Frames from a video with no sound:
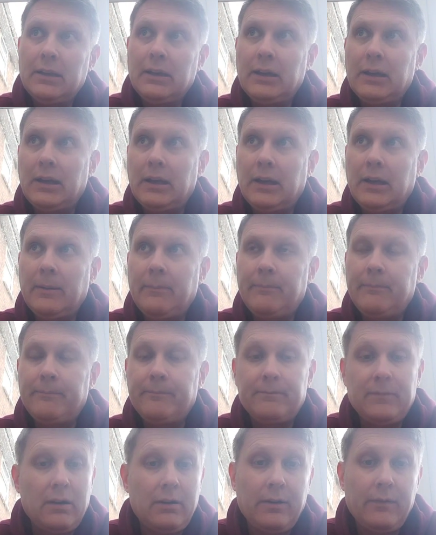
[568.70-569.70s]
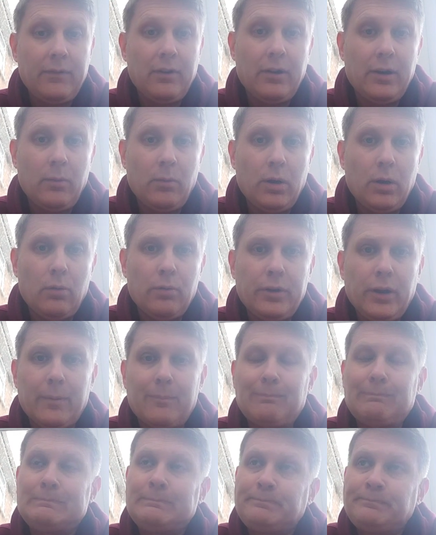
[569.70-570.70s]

Um, very, very well done.